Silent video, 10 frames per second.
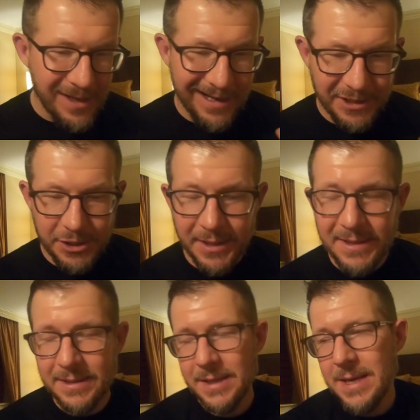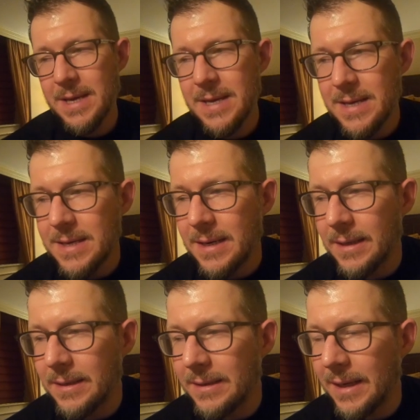I just
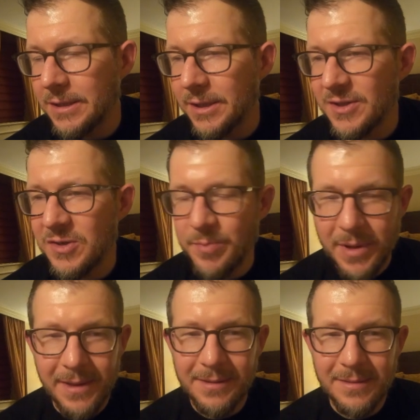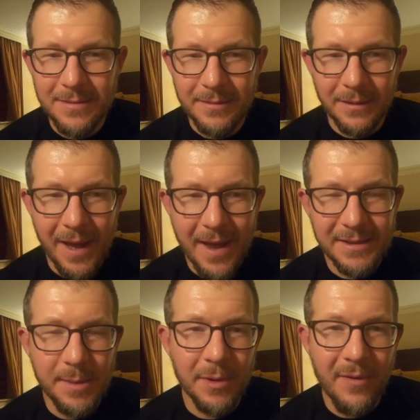I just spent the last
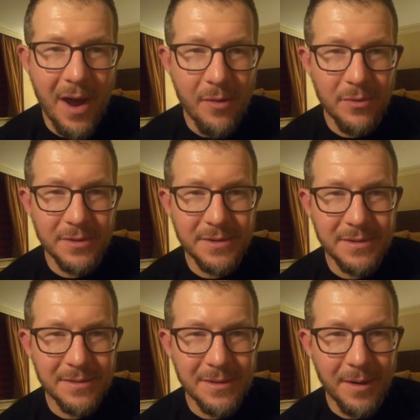couple of hours